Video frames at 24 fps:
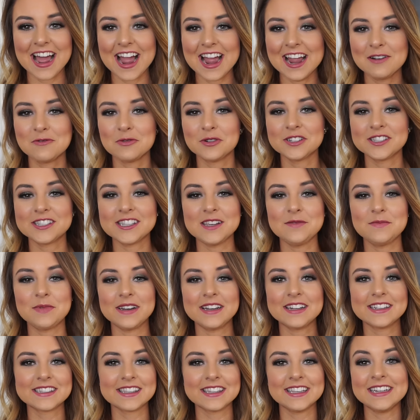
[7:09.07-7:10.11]
I will sleep
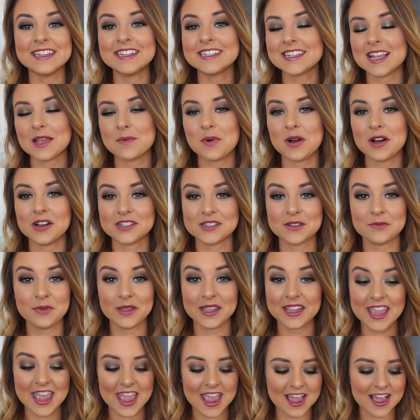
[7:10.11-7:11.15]
in as late as I
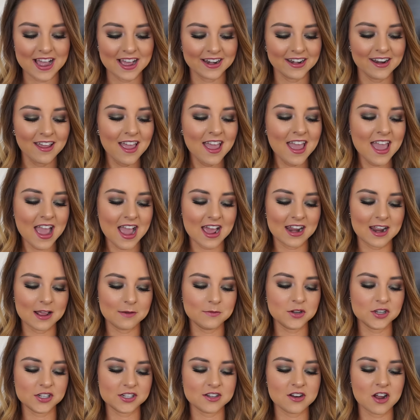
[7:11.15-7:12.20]
possibly can and
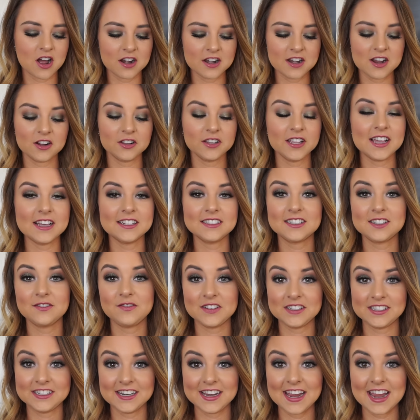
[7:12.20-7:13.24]
I'm just not nearly as
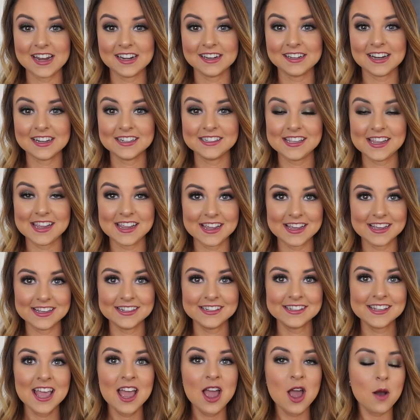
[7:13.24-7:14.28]
sophisticated as he
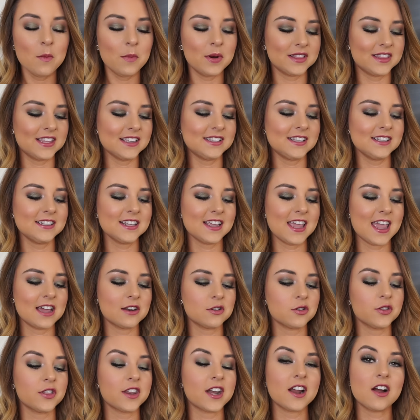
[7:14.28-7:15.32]
is. But this is a
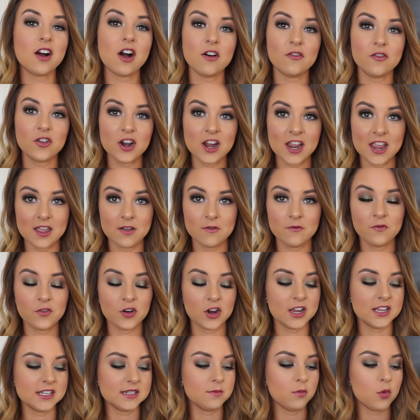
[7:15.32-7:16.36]
candle that I got for him
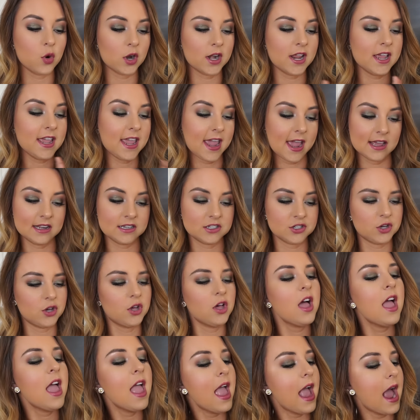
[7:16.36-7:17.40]
for his morning candle
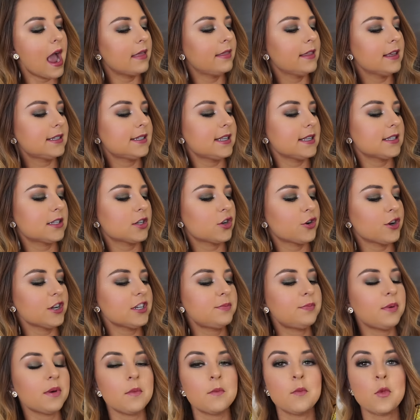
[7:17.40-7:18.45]
candle, and this is
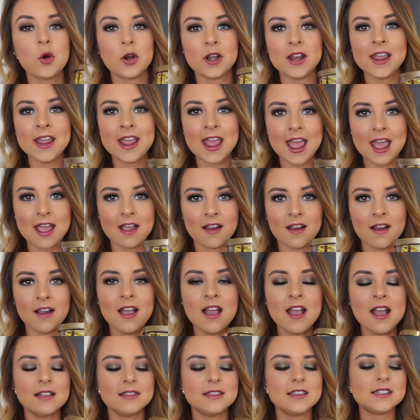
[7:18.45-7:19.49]
Crisp Morning
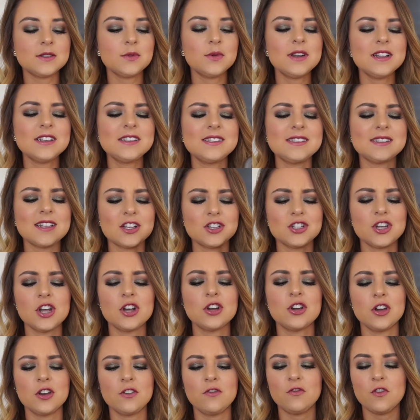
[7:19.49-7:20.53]
Air. This one is such
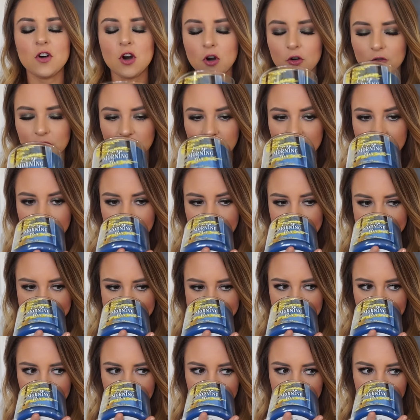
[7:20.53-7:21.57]
a good fall
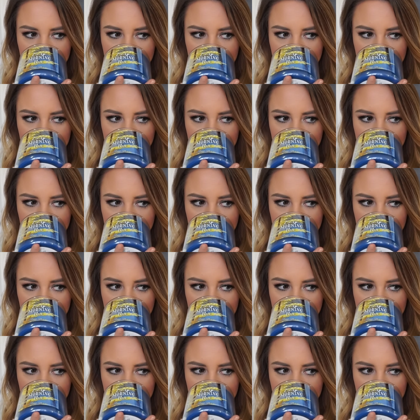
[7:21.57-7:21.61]
fragrance.